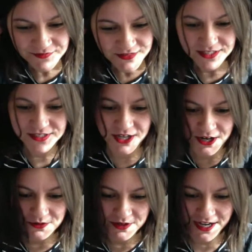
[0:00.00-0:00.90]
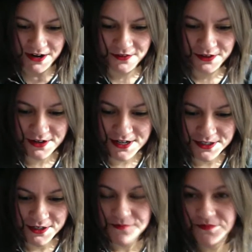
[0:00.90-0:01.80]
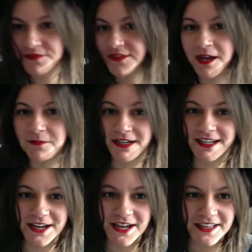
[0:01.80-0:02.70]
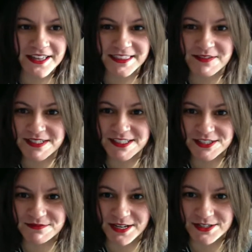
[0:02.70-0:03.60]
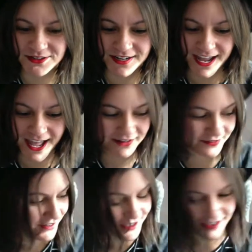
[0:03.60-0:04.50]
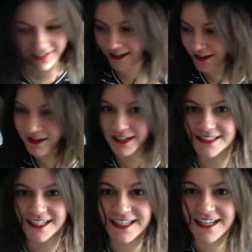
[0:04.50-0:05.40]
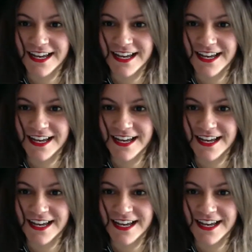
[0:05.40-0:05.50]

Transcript: So without further ado, I'm going to let me just make sure that I have oh, where is it?